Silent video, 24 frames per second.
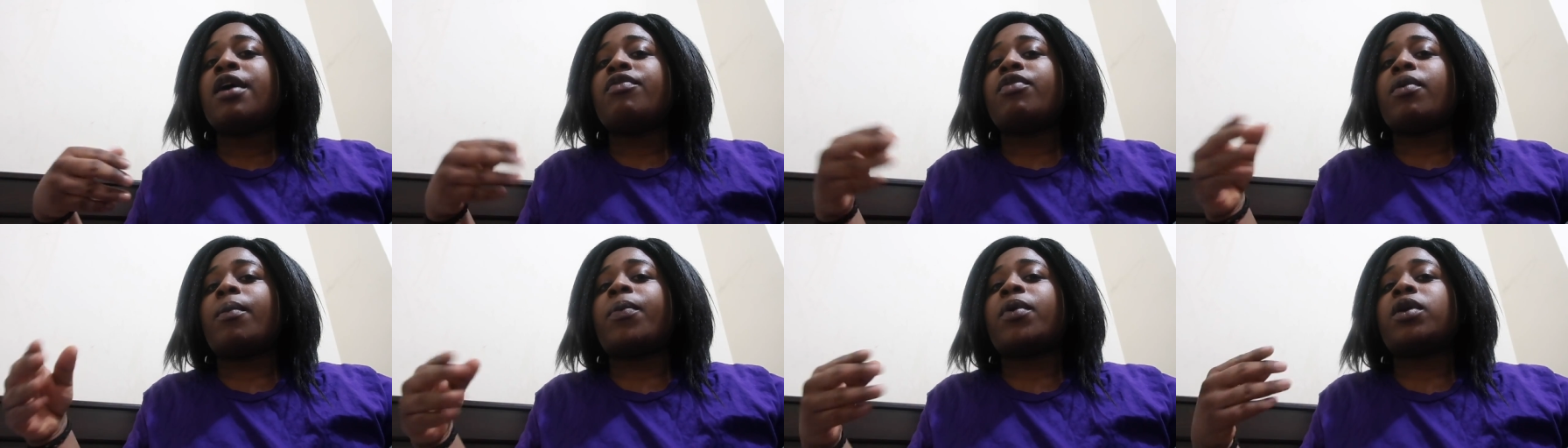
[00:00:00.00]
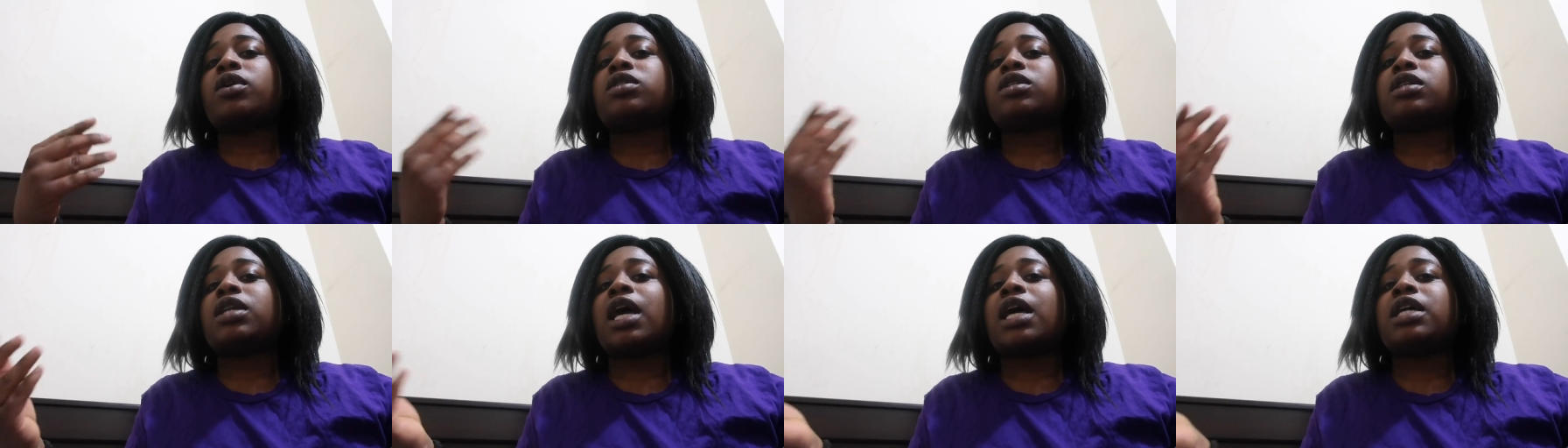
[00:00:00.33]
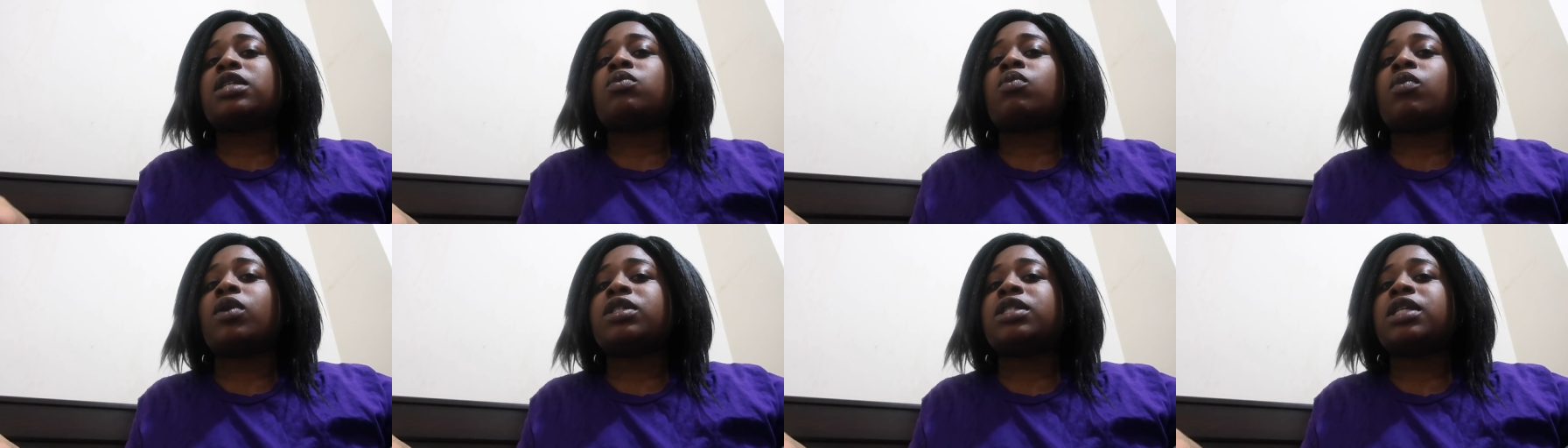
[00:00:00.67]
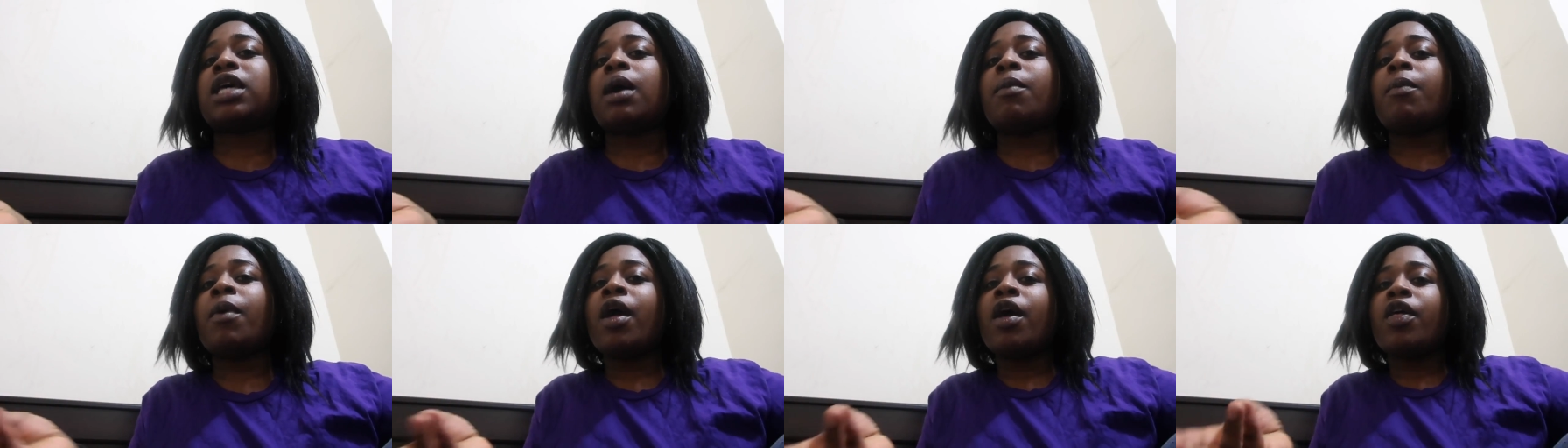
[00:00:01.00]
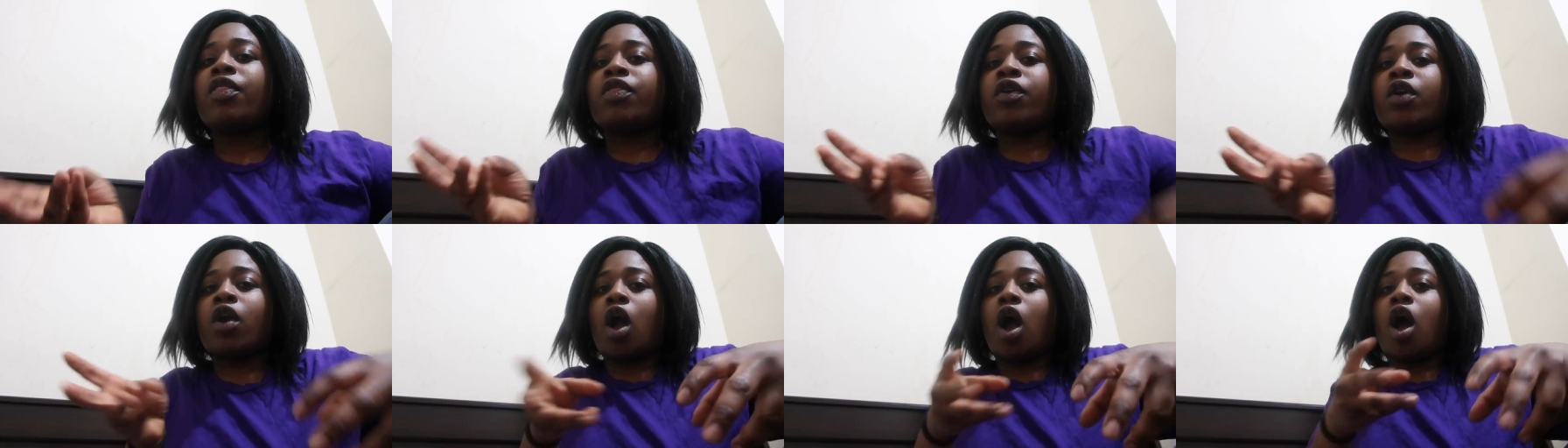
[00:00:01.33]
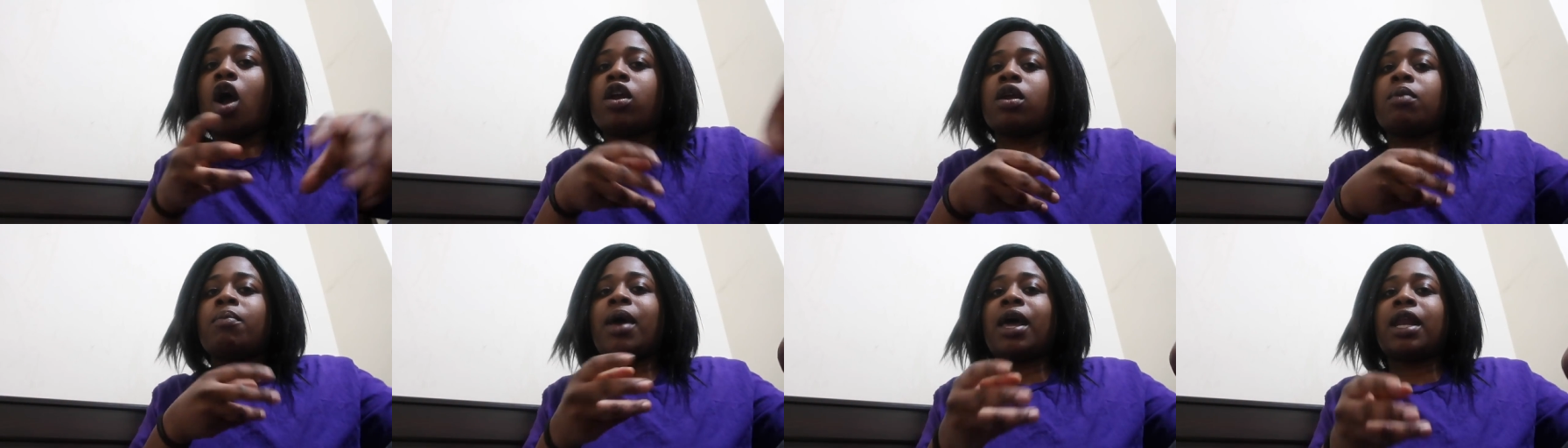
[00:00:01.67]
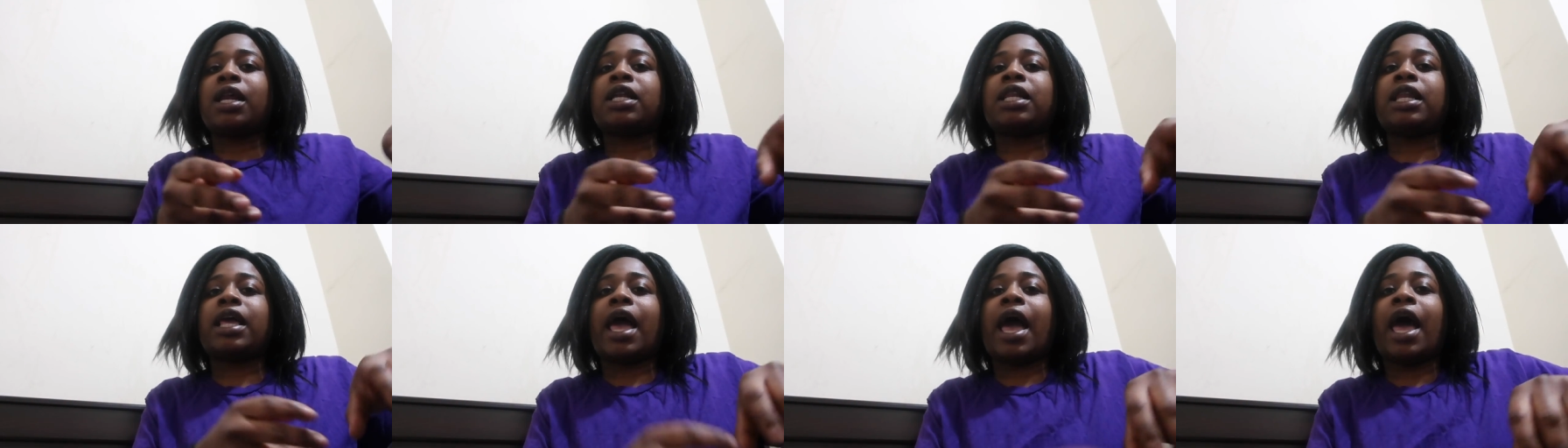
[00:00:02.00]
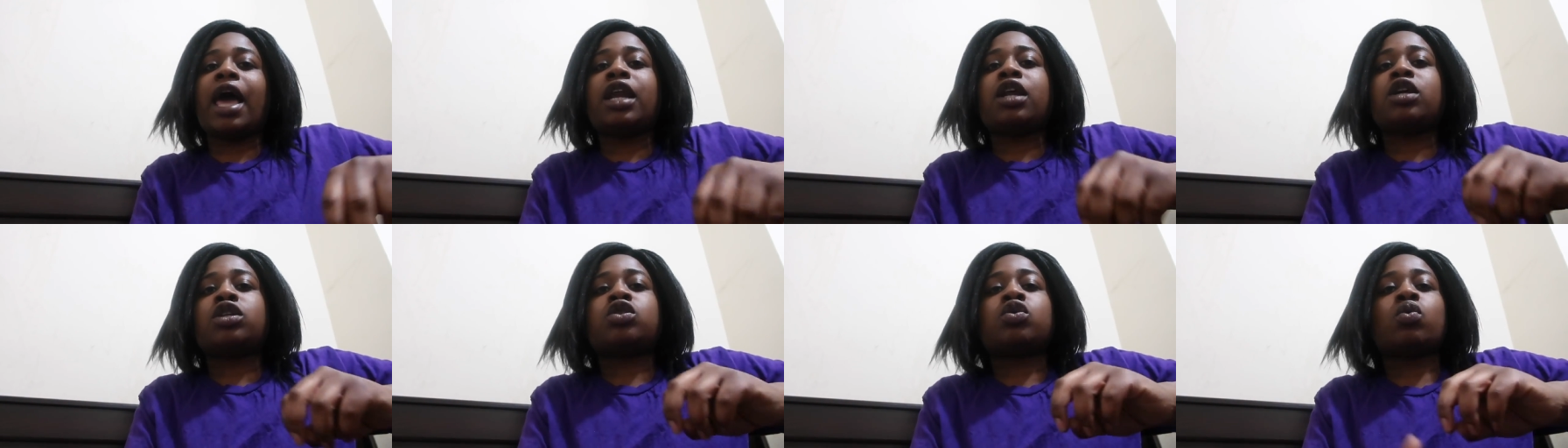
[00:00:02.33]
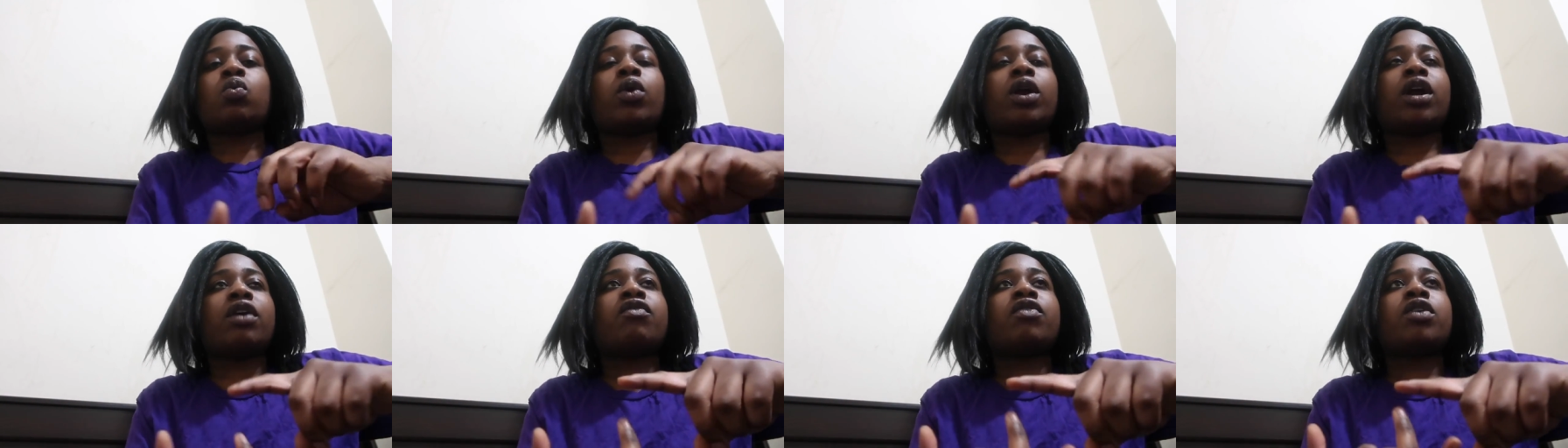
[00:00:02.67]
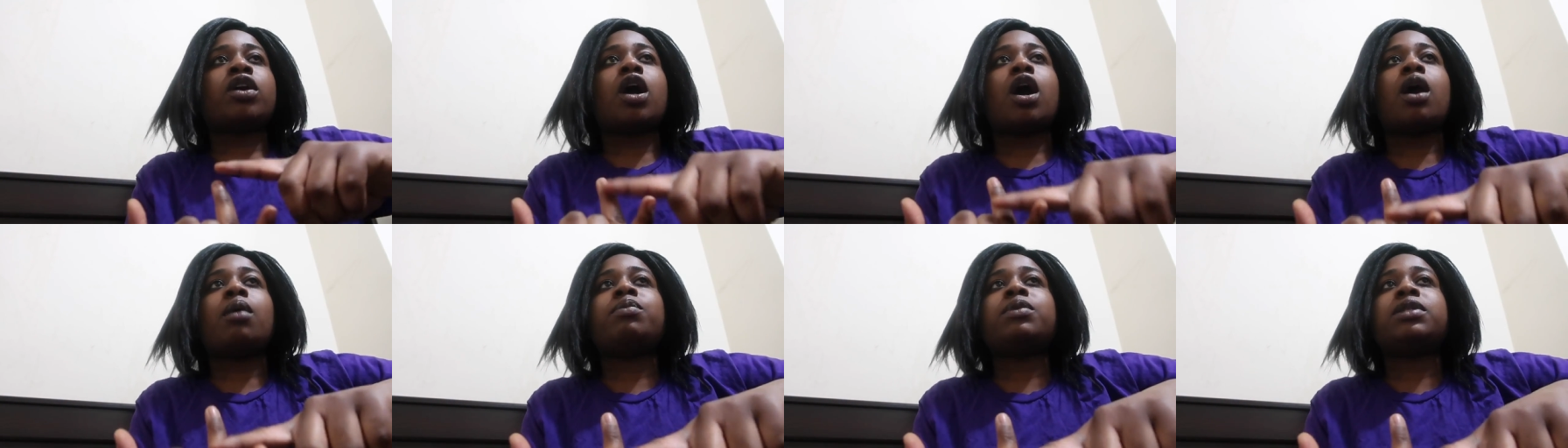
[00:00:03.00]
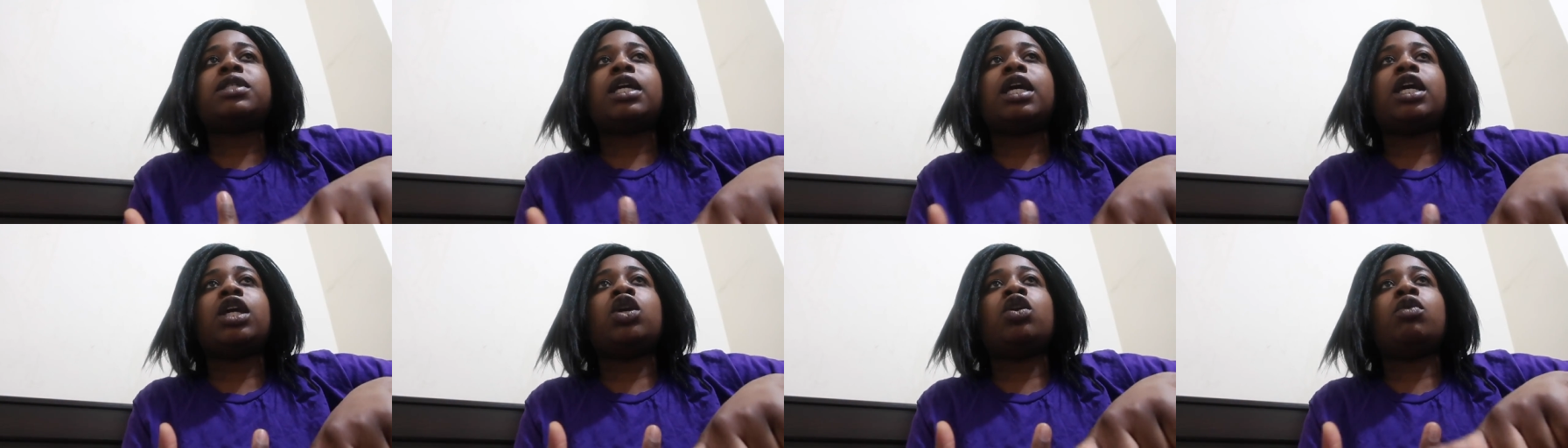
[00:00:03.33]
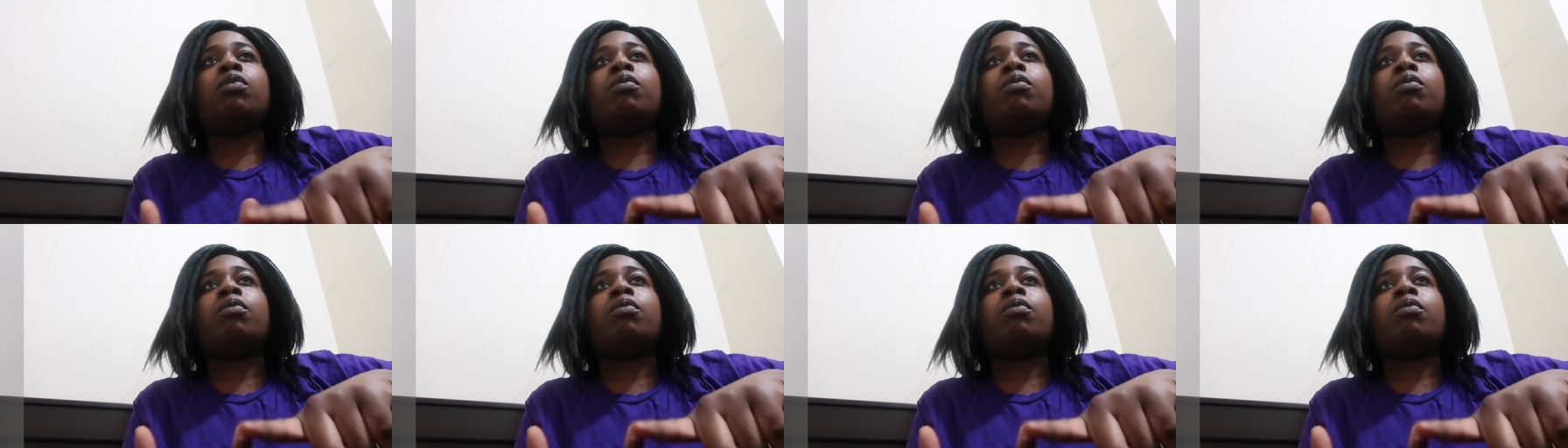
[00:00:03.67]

the person has whatsapp they're automatically added so whatever update